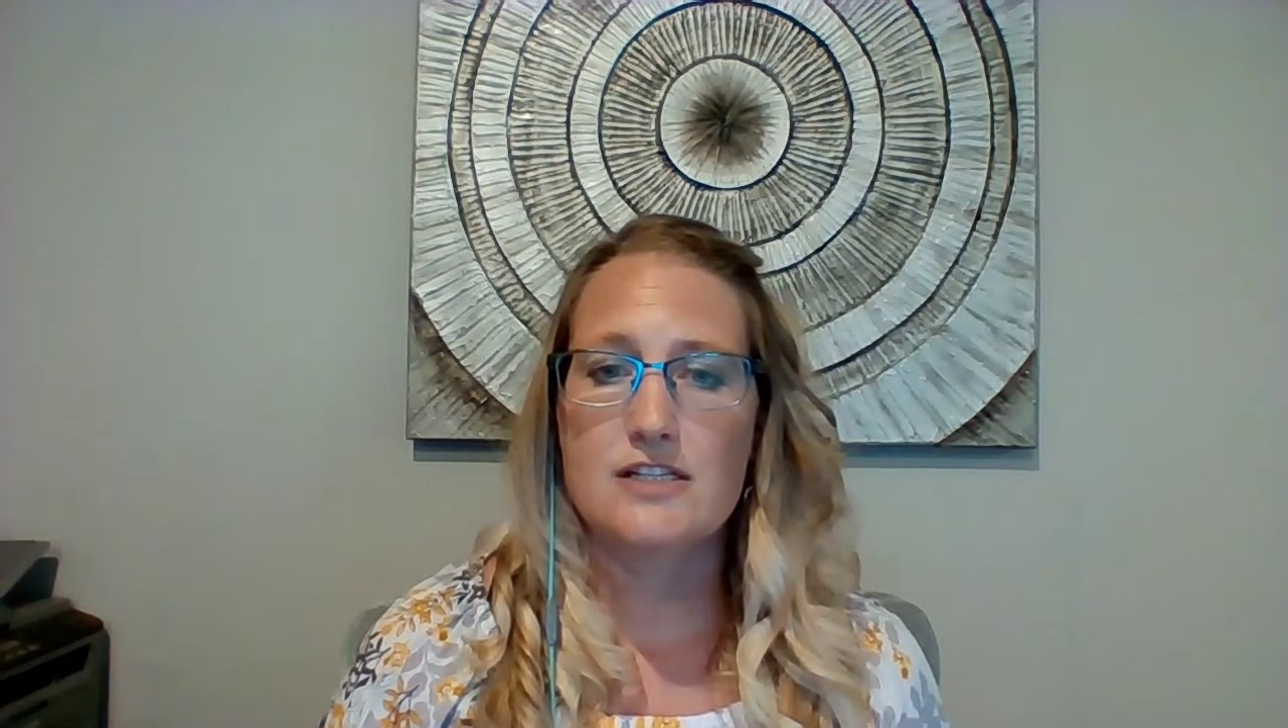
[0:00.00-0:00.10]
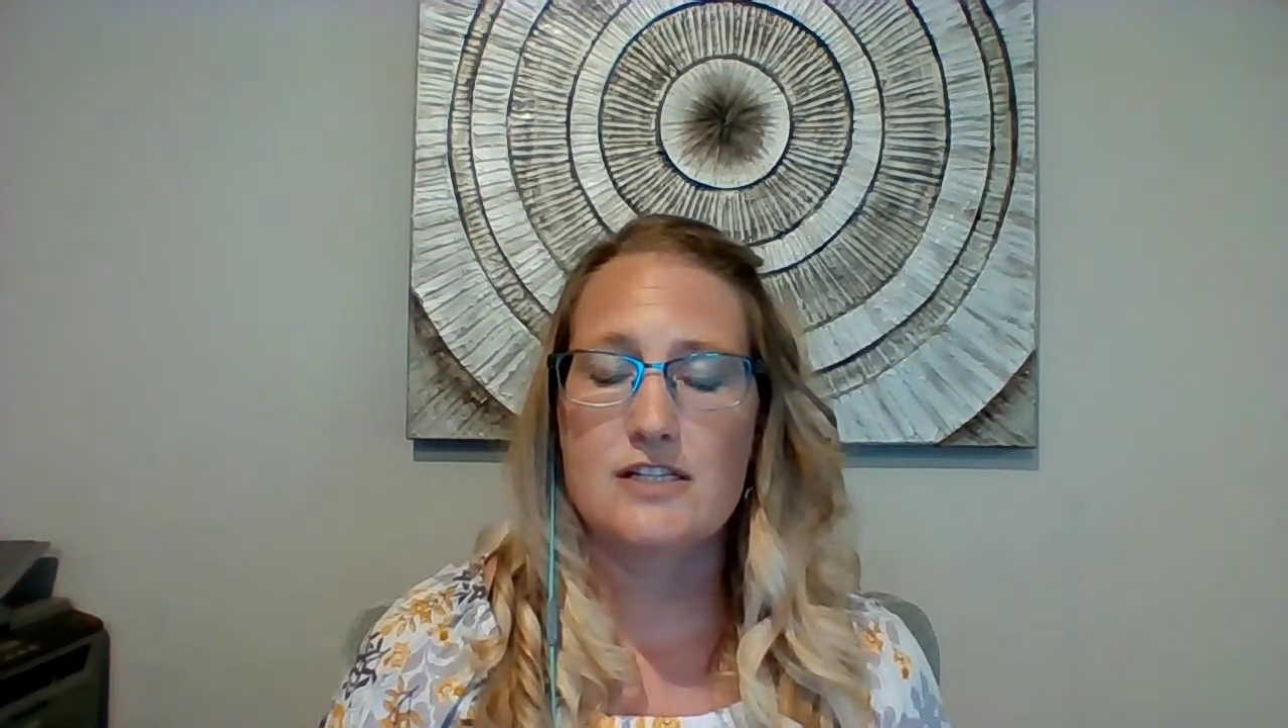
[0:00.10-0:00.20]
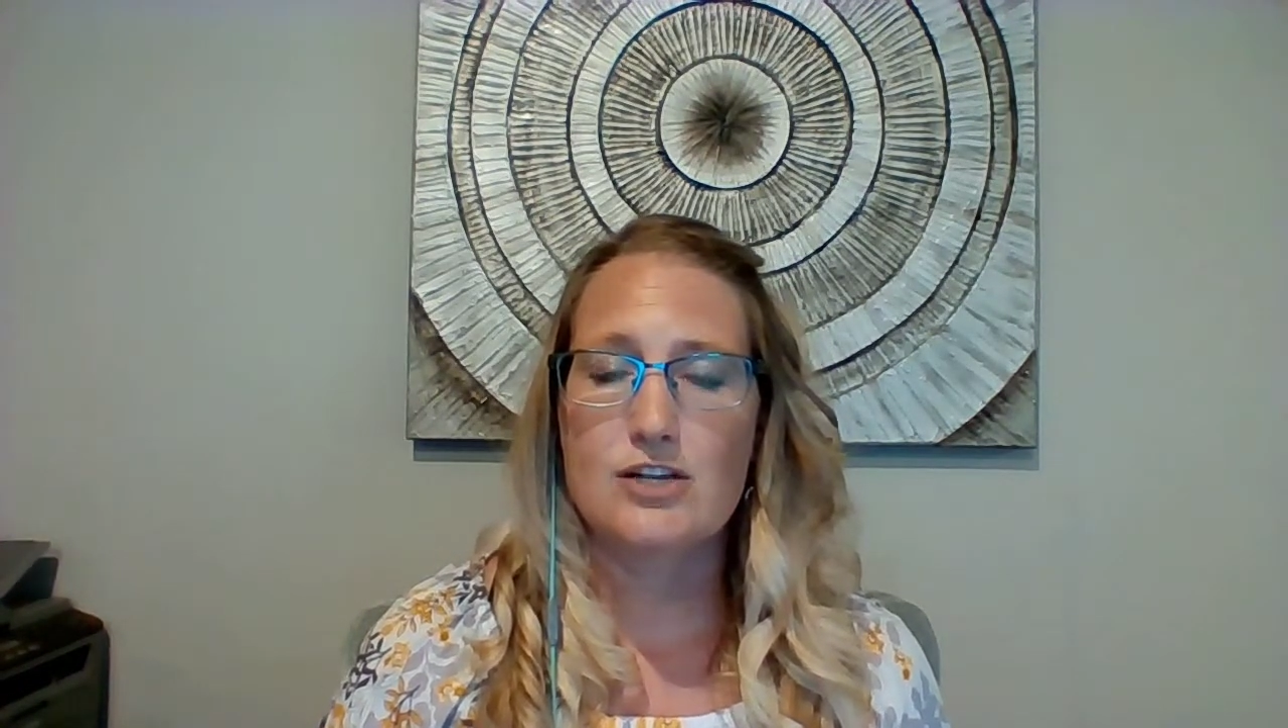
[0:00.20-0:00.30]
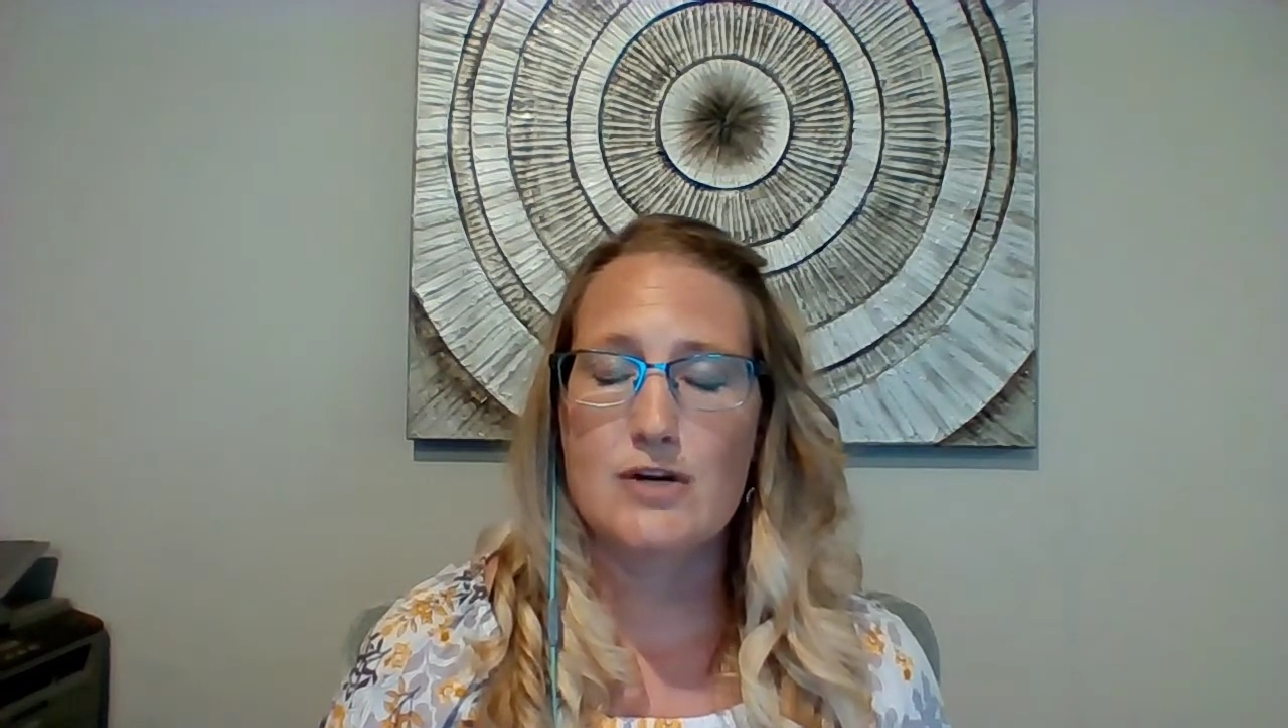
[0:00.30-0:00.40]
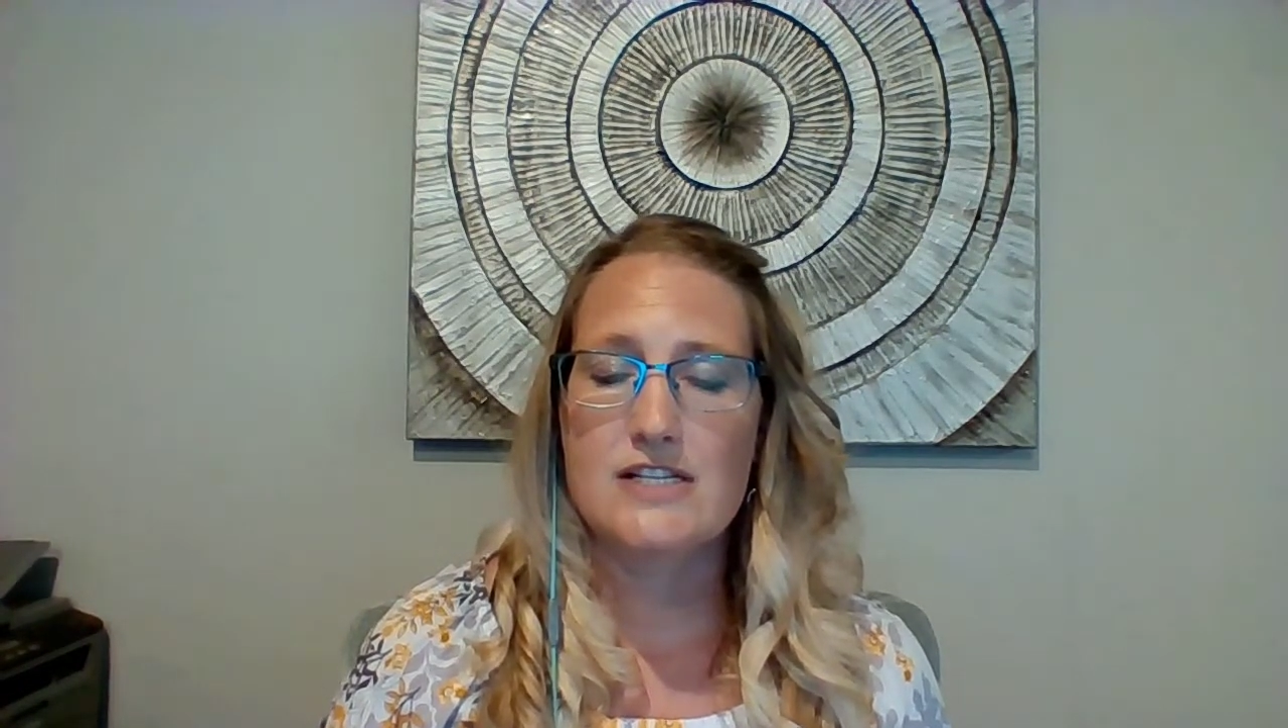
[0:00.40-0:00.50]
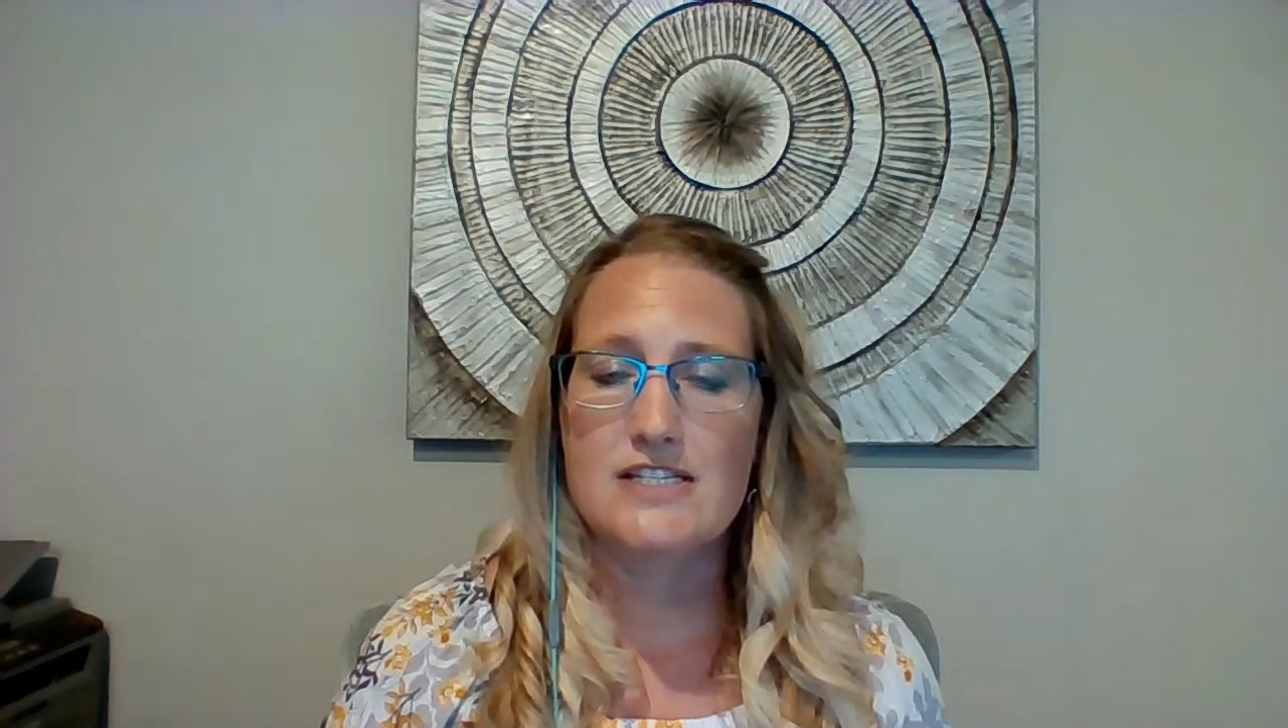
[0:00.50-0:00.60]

you can